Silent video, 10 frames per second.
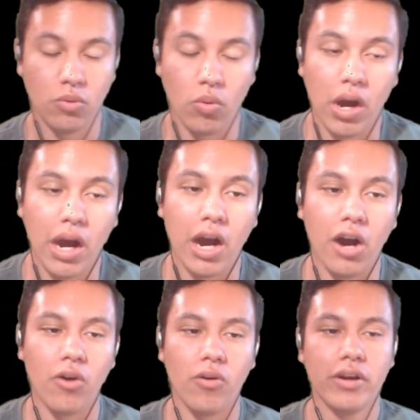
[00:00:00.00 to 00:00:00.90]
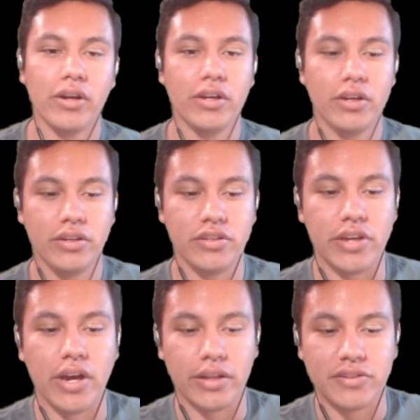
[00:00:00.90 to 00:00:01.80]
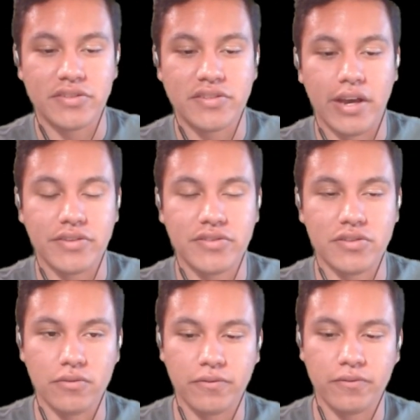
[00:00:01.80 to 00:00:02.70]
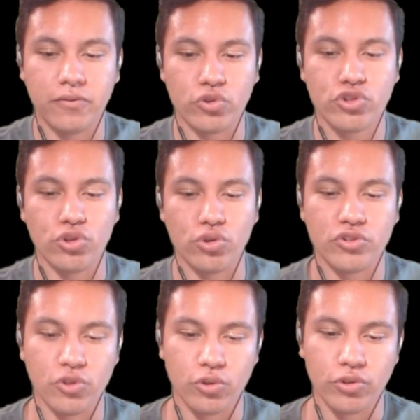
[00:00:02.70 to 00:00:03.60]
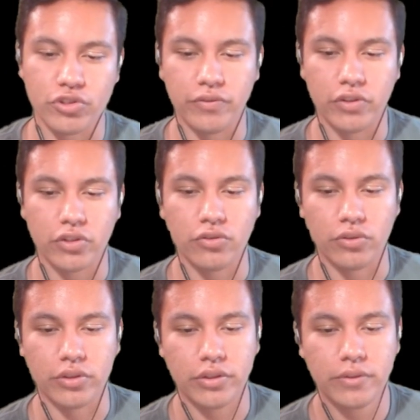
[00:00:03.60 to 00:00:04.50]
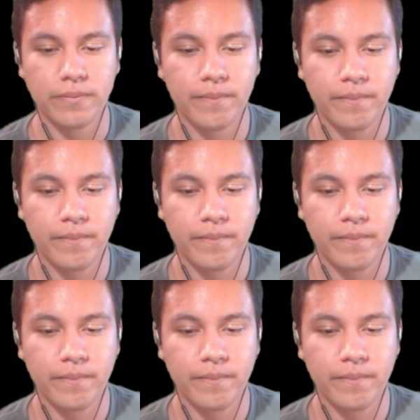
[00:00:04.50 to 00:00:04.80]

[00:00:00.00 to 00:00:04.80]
Wow. Yeah, decisive for sure, Turkish victory.